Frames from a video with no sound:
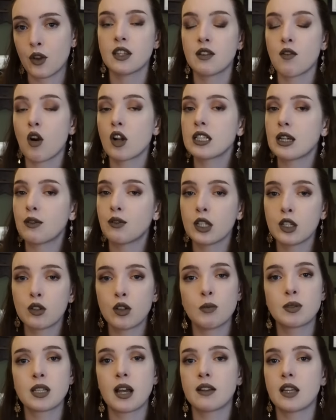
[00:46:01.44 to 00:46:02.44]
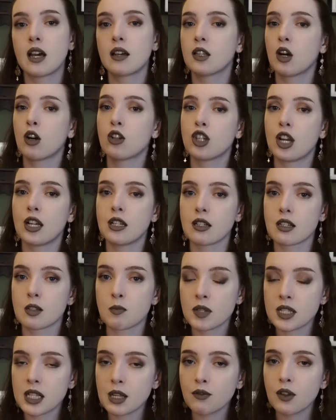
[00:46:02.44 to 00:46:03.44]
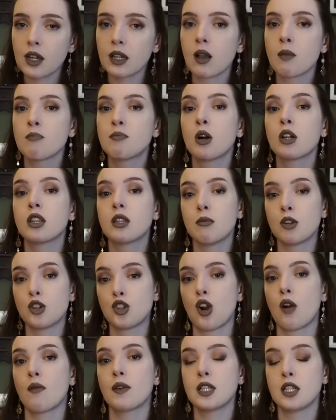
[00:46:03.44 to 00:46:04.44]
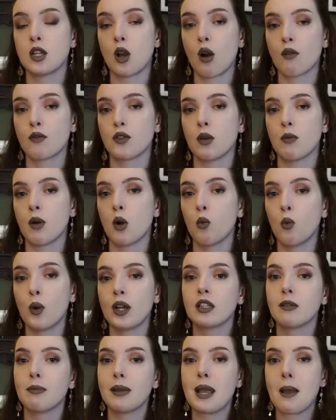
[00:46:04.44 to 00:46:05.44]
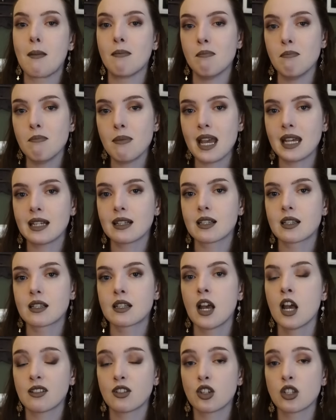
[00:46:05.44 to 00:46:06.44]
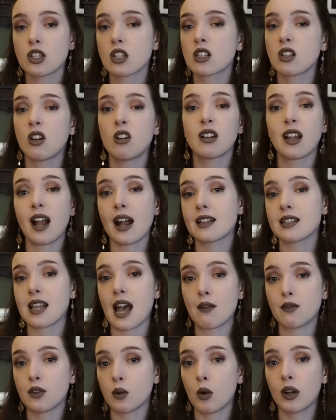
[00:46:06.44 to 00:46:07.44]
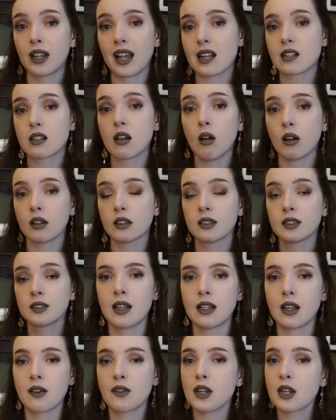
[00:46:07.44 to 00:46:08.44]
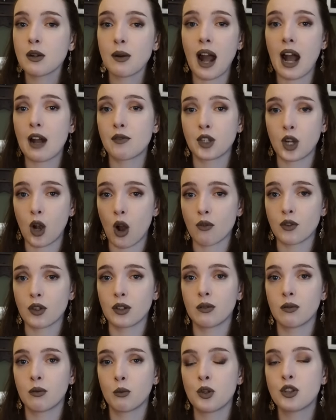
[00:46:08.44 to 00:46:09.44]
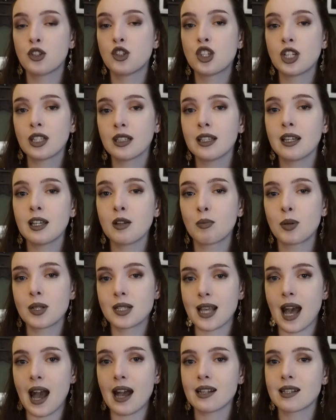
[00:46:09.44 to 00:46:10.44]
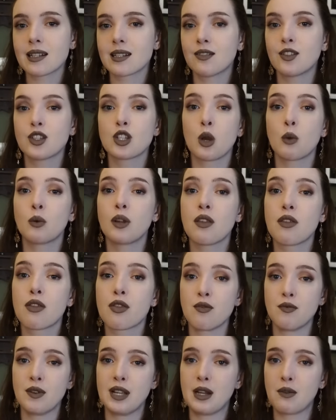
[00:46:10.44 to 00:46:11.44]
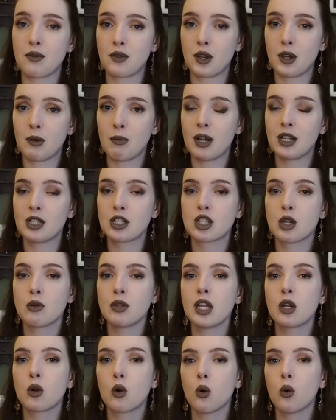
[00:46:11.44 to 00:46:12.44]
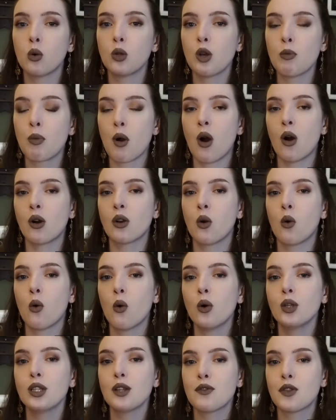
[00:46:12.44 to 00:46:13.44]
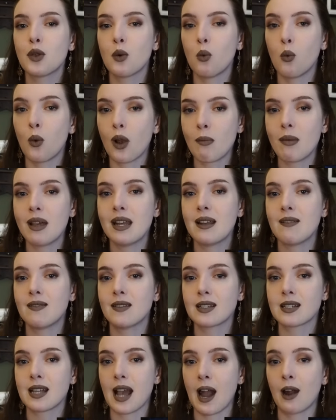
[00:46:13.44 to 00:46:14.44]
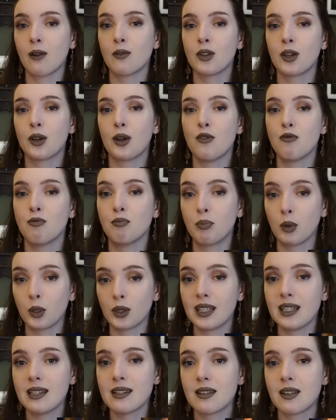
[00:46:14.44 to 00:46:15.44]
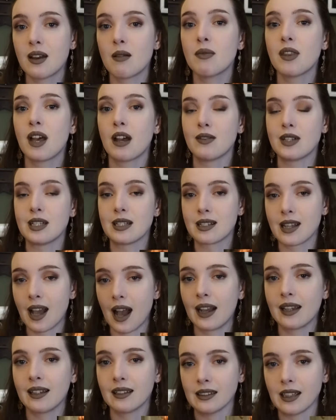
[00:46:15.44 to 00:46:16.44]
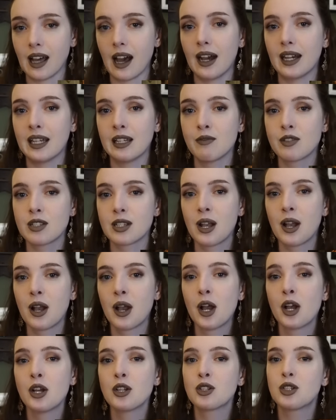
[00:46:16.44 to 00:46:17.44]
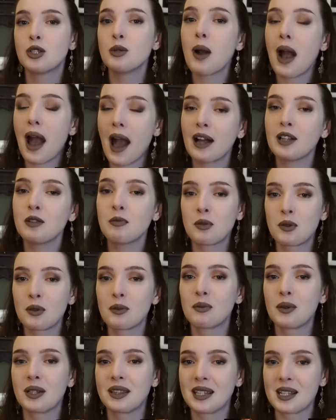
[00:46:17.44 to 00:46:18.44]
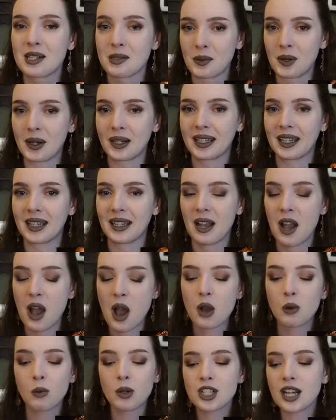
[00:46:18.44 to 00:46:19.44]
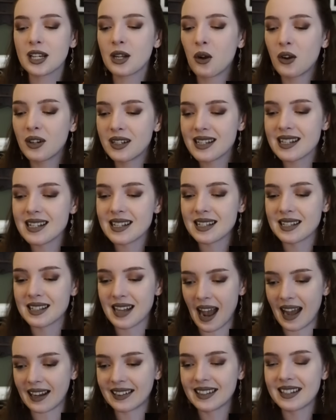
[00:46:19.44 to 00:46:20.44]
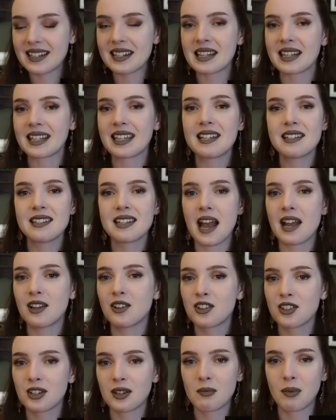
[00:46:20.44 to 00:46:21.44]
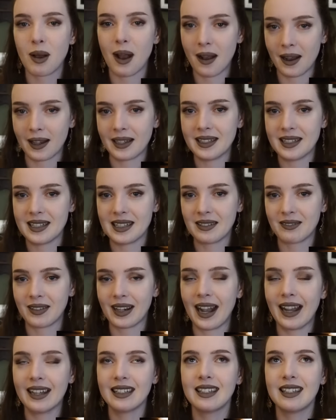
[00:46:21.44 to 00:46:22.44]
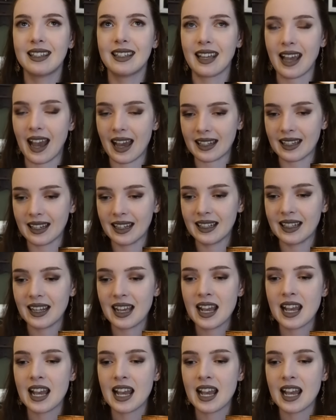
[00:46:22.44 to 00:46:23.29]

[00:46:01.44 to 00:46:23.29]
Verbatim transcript: There are definitely groups out there that are gender specific, but the majority of them will be mixed, just as long as everyone gets on. Now they don't have a coven. With Gillian possessed, there's only 3 of them, and so they call upon all of the women in the town that have bullied them their entire lives to help them with this working, which I understand the intention behind it, right? I get it.